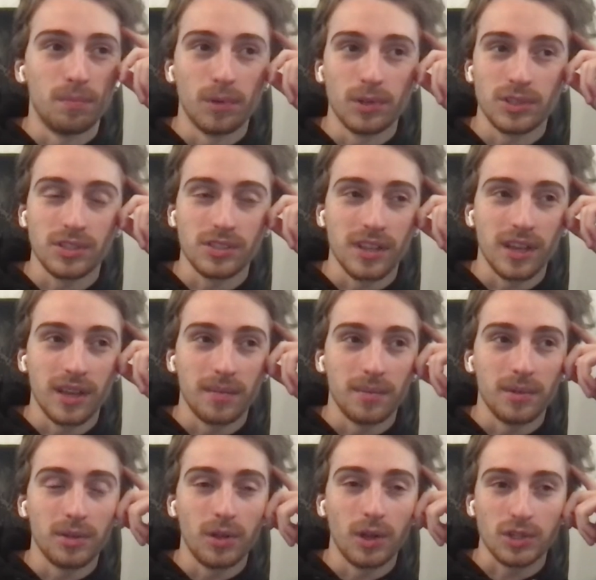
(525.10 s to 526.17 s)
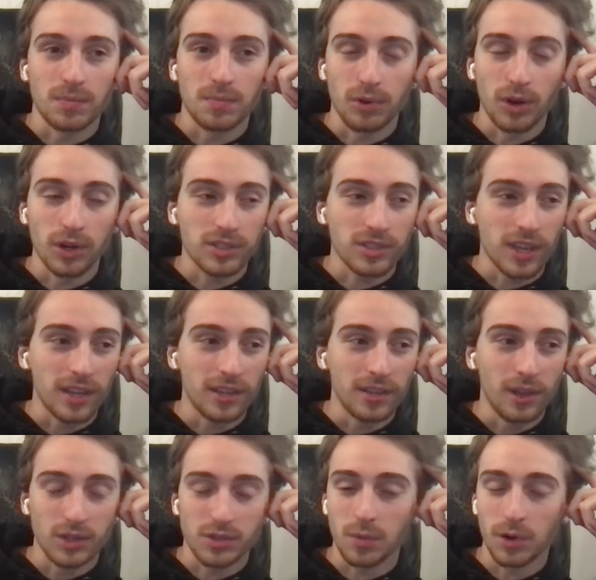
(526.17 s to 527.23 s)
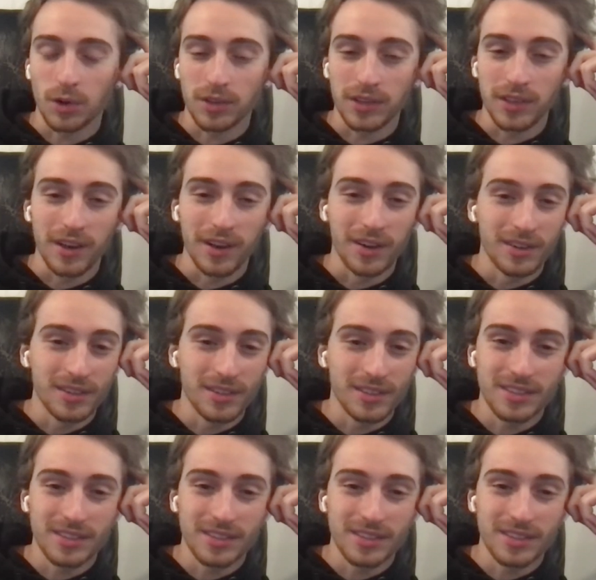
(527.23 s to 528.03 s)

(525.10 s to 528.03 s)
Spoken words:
What's his name? You lost Brooks and you lost Worthy though.